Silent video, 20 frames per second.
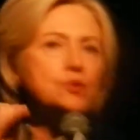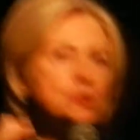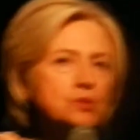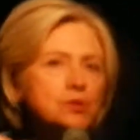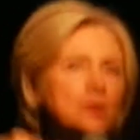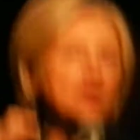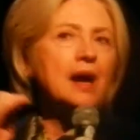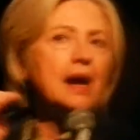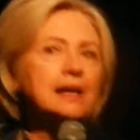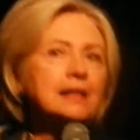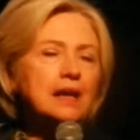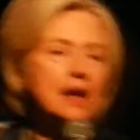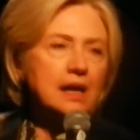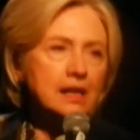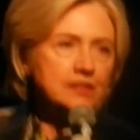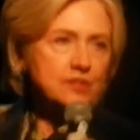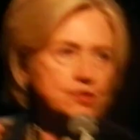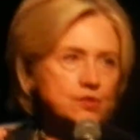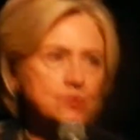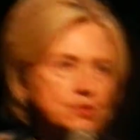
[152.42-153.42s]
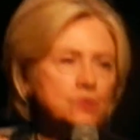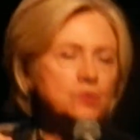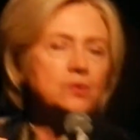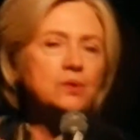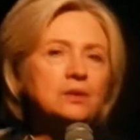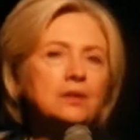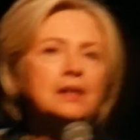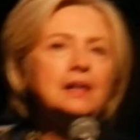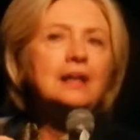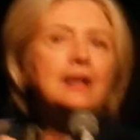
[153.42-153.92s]
junior high and high
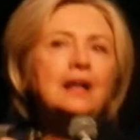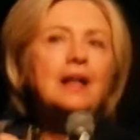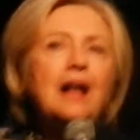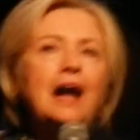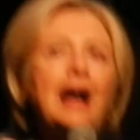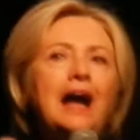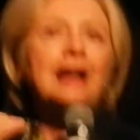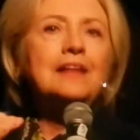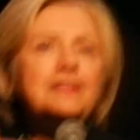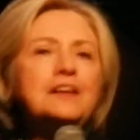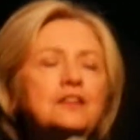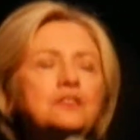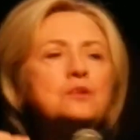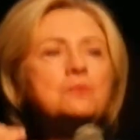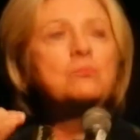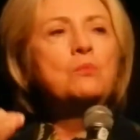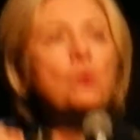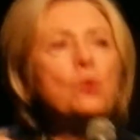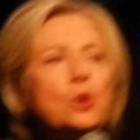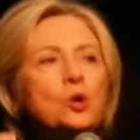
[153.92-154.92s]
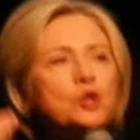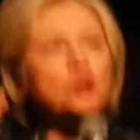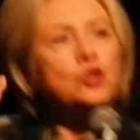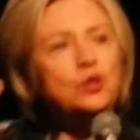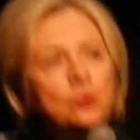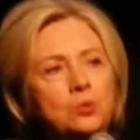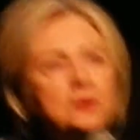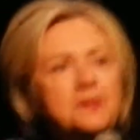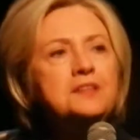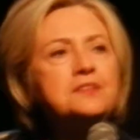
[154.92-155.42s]
school, I think the more
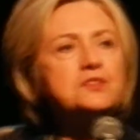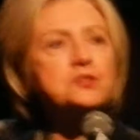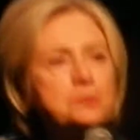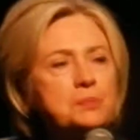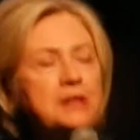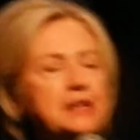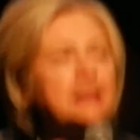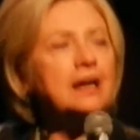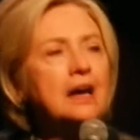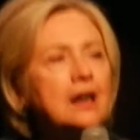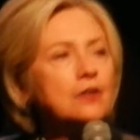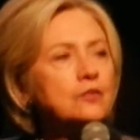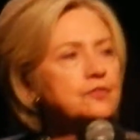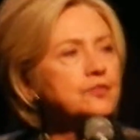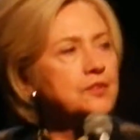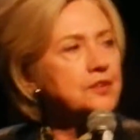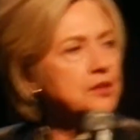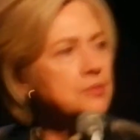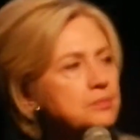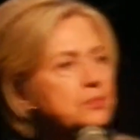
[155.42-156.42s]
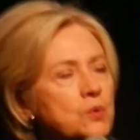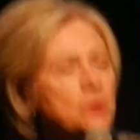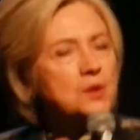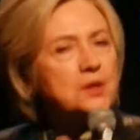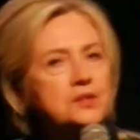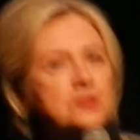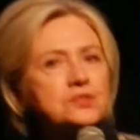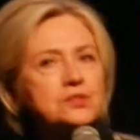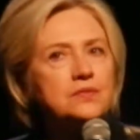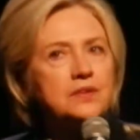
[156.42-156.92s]
you can speak out for the
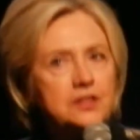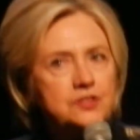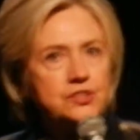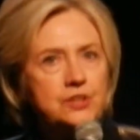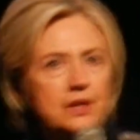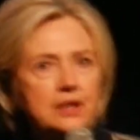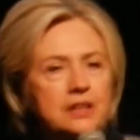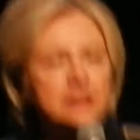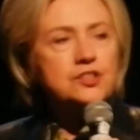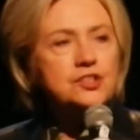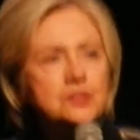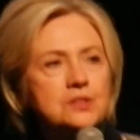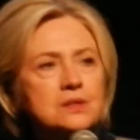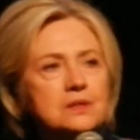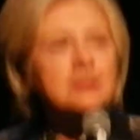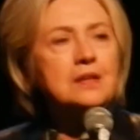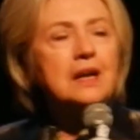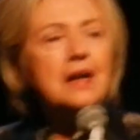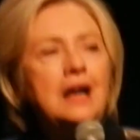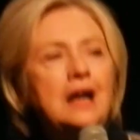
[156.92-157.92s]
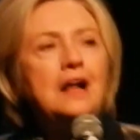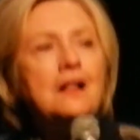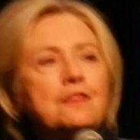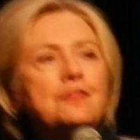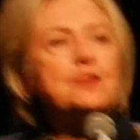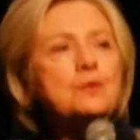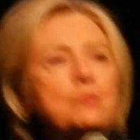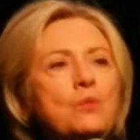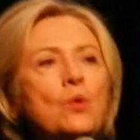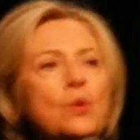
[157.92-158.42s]
importance of education,
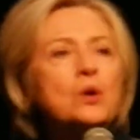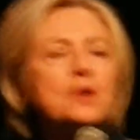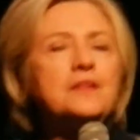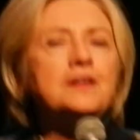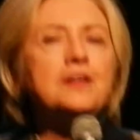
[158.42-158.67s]
the more